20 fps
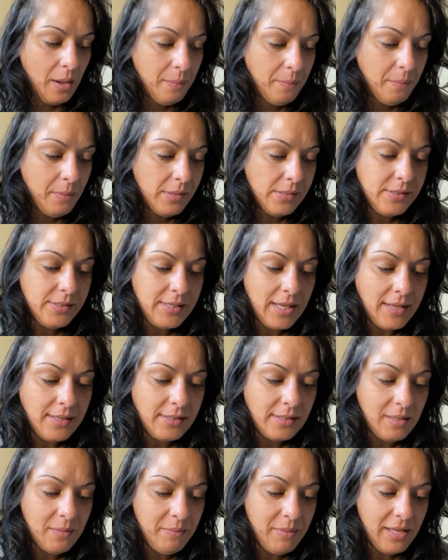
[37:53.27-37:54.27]
Sex
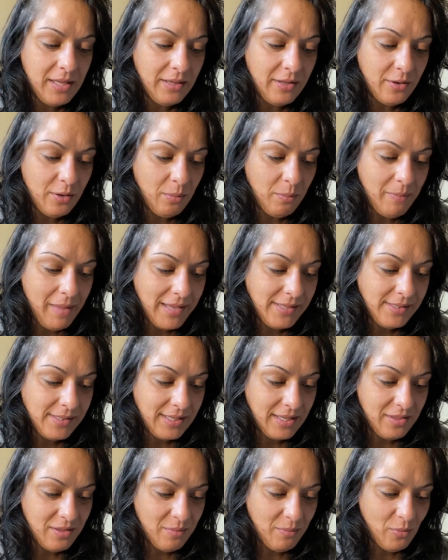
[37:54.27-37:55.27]
can be a little
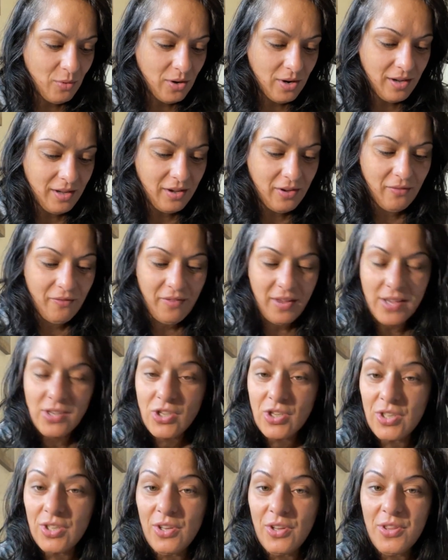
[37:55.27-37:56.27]
messy. The more
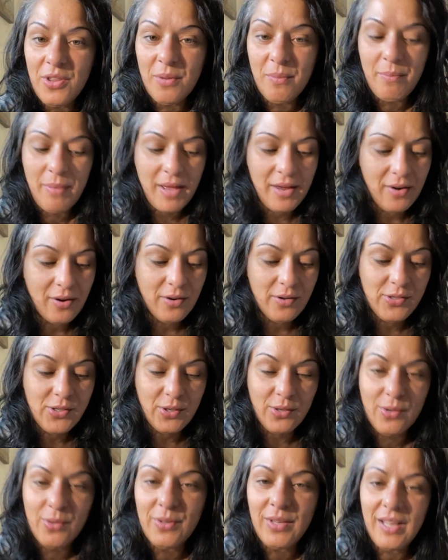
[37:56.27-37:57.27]
unconventional, the better.
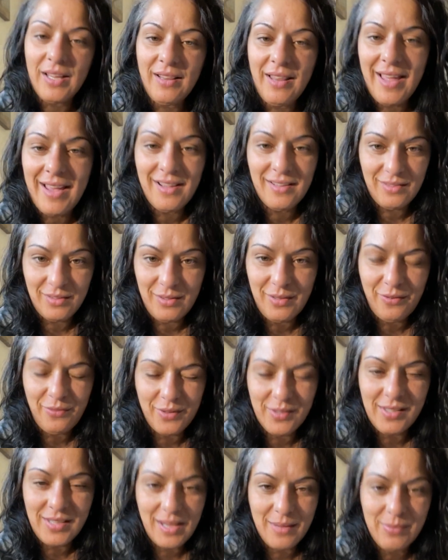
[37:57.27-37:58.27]
So they like
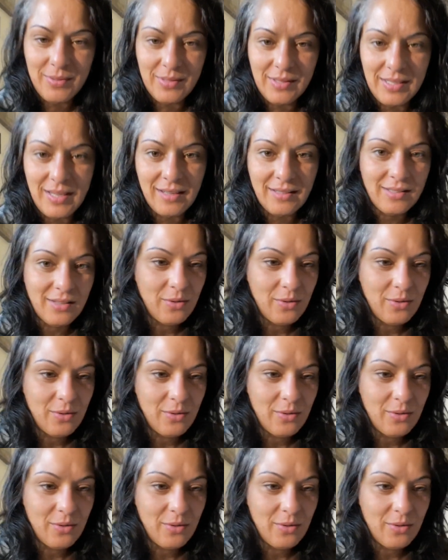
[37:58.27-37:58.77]
different types of sex.